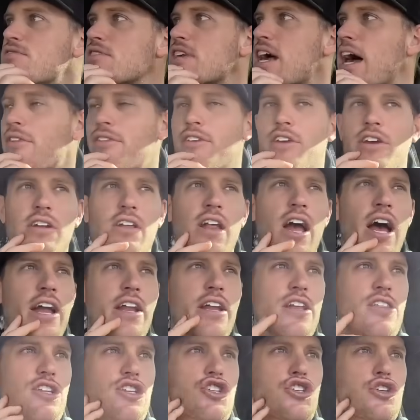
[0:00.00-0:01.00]
of South
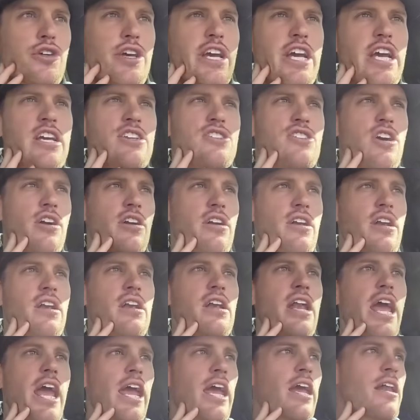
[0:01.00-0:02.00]
Carolina. The trees are
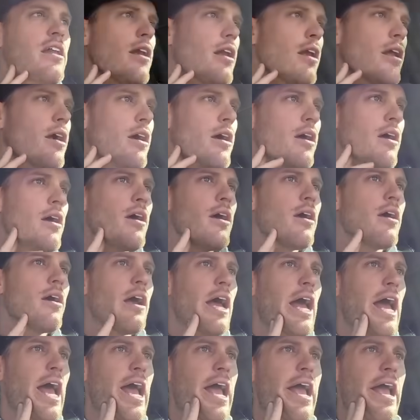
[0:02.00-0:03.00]
naked
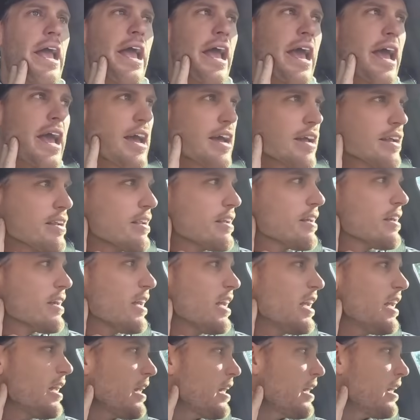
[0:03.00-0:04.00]
and it